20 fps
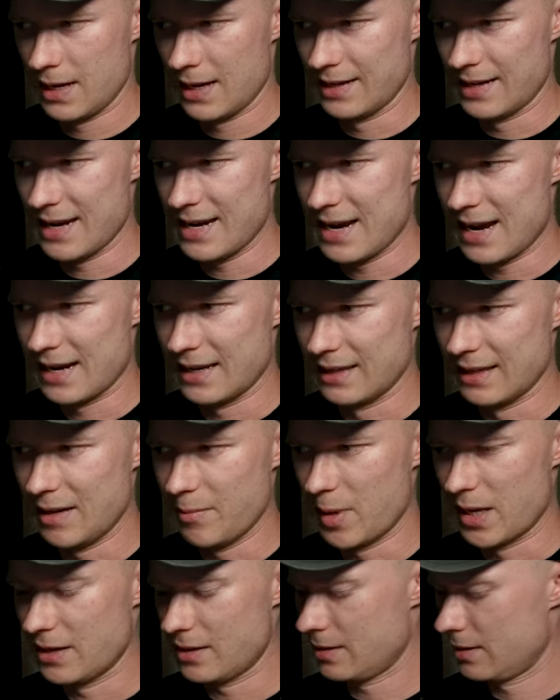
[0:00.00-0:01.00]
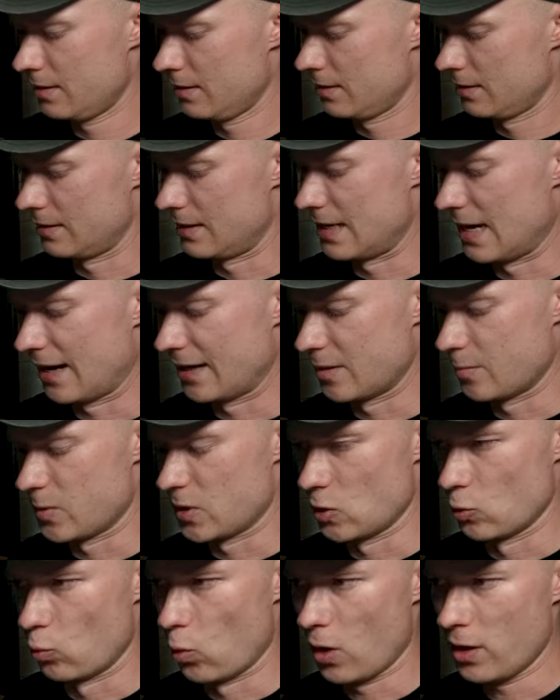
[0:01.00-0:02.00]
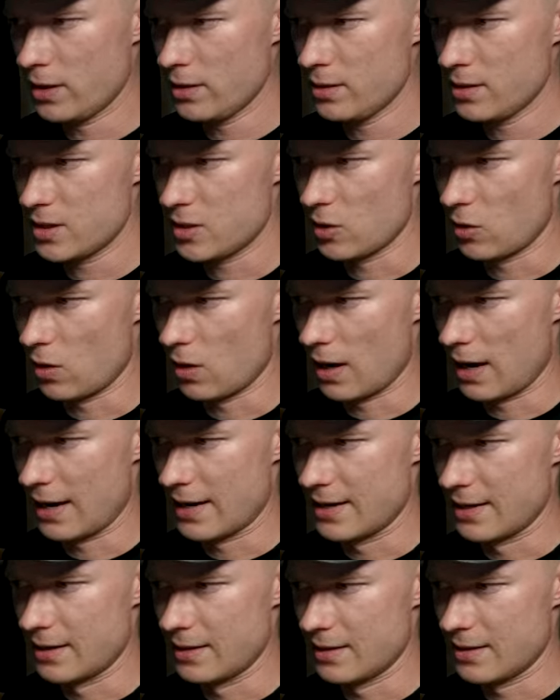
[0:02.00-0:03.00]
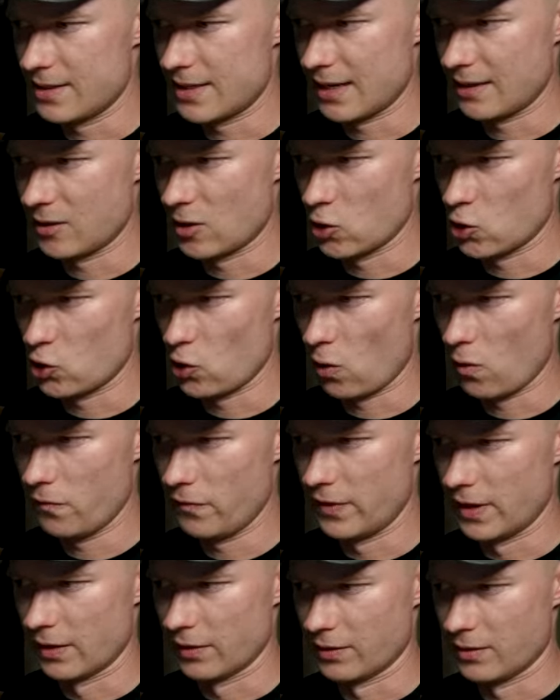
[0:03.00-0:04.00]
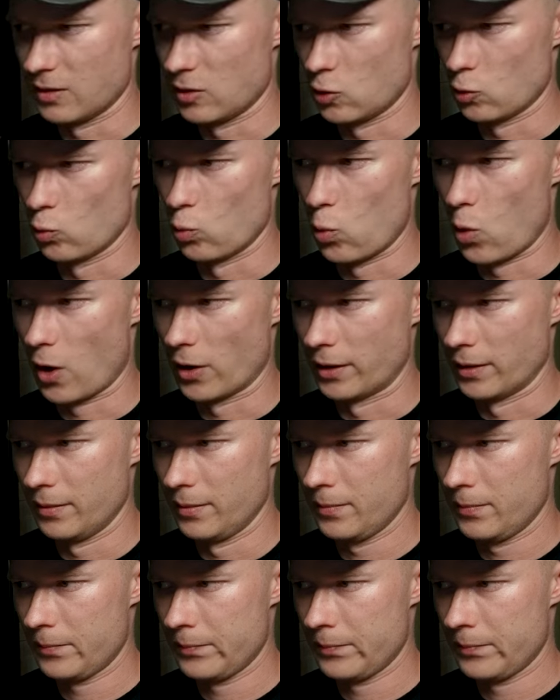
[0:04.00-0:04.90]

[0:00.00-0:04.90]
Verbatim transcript: And then I limit the items to one. So I set the show field to one.